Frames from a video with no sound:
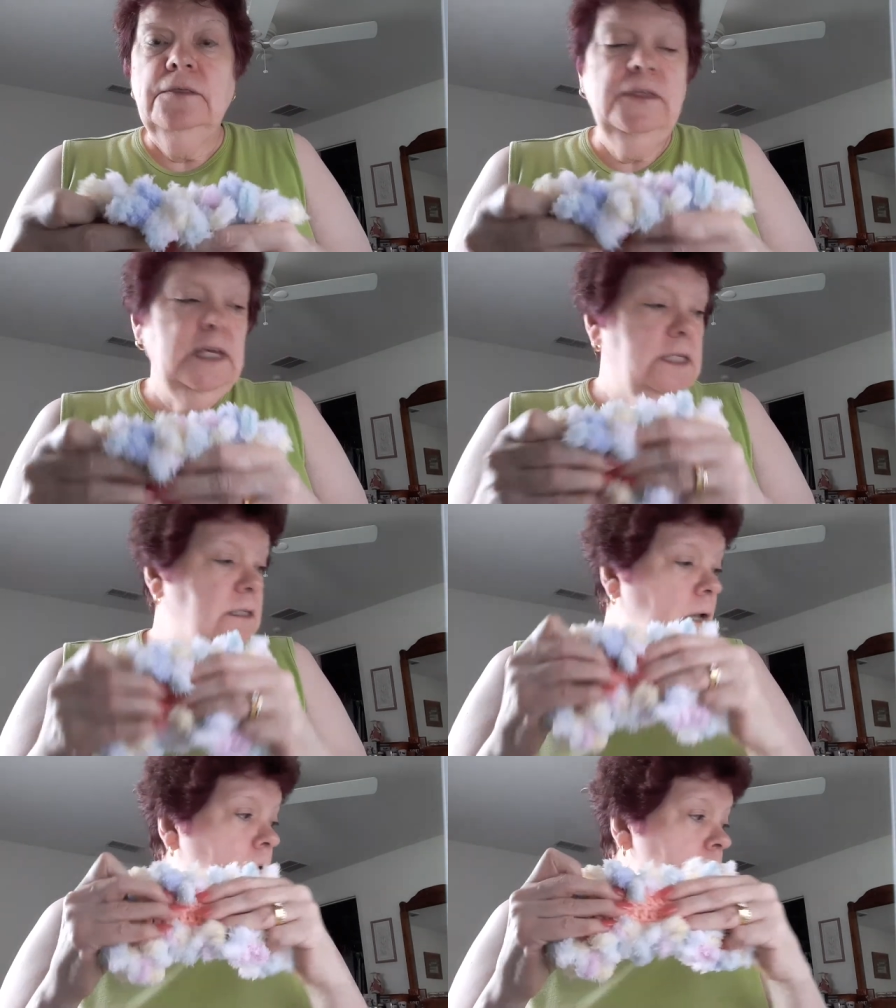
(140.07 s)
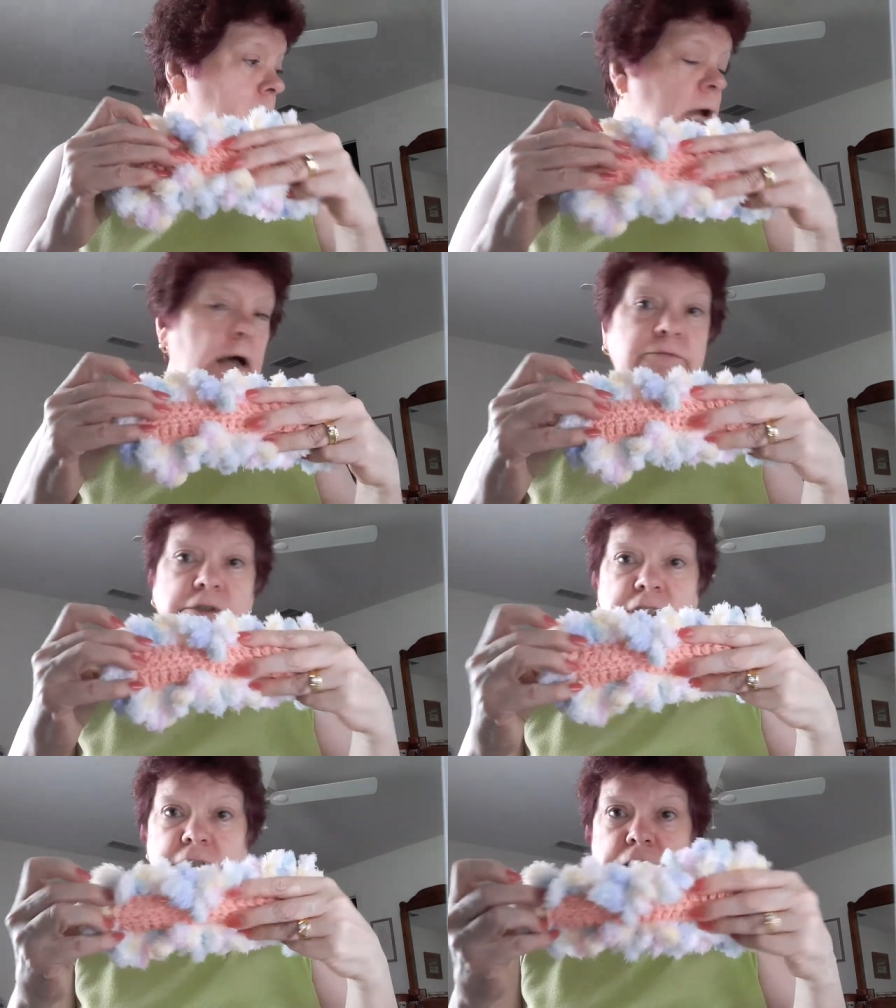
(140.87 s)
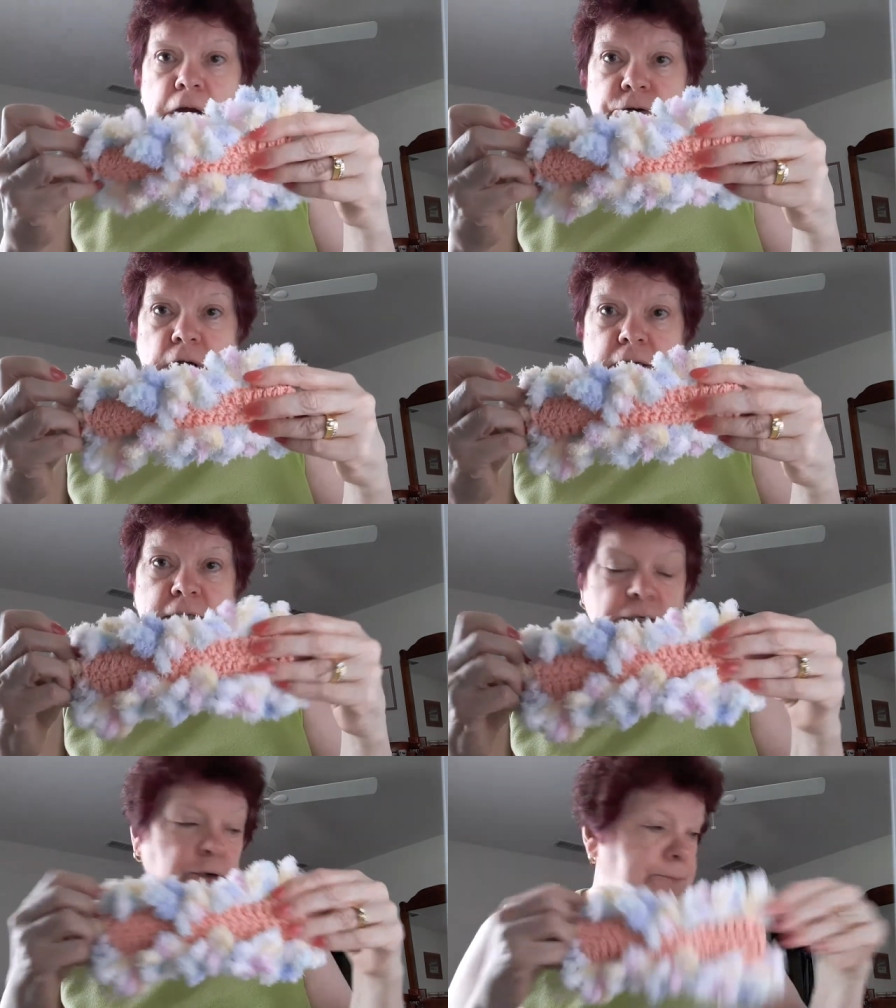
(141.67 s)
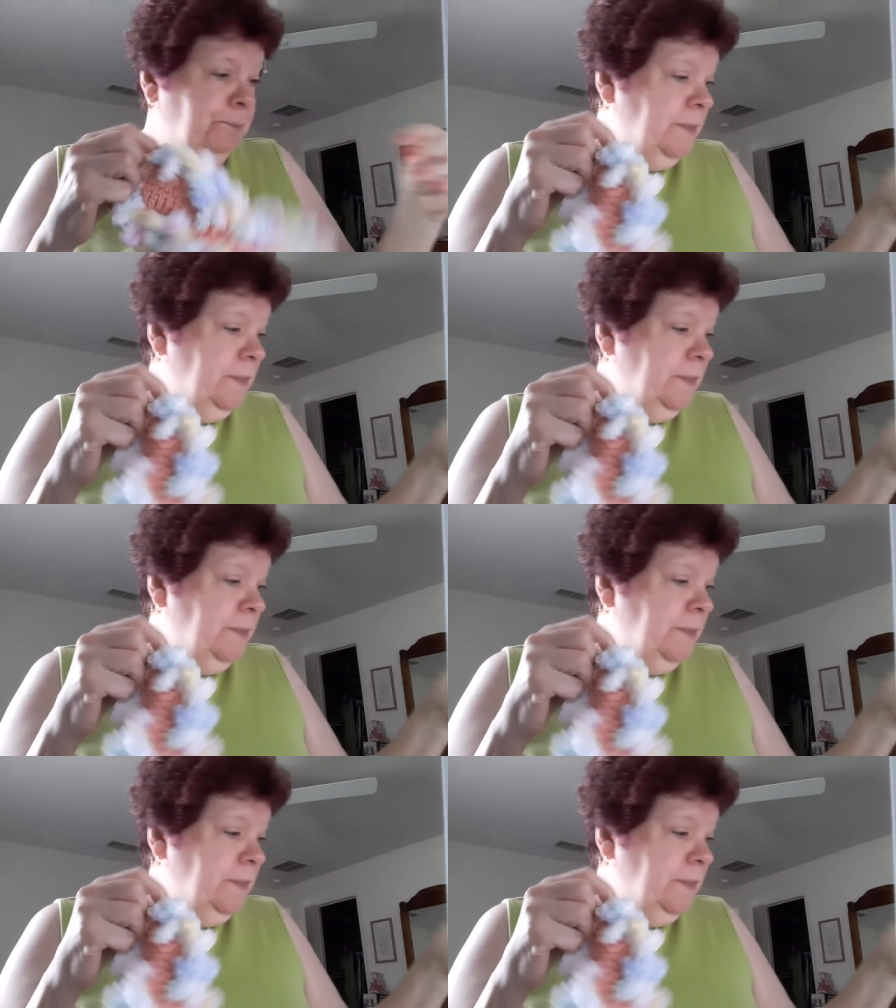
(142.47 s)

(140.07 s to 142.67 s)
this novelty yarn on here.